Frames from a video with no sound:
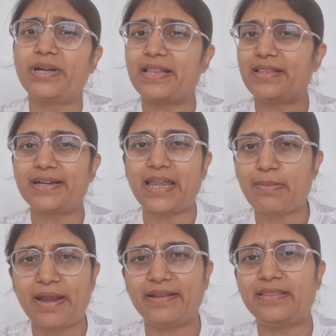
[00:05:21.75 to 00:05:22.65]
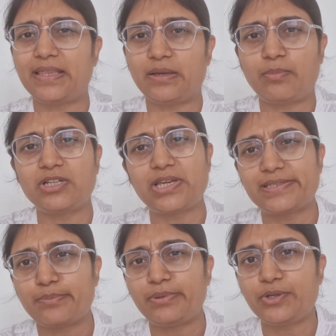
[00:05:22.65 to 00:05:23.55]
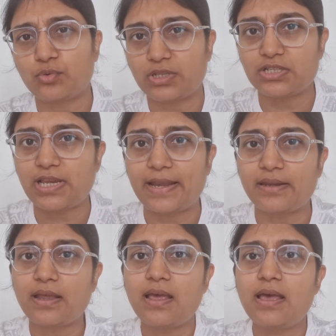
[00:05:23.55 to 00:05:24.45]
But at that time, I didn't think much. I simply took the chant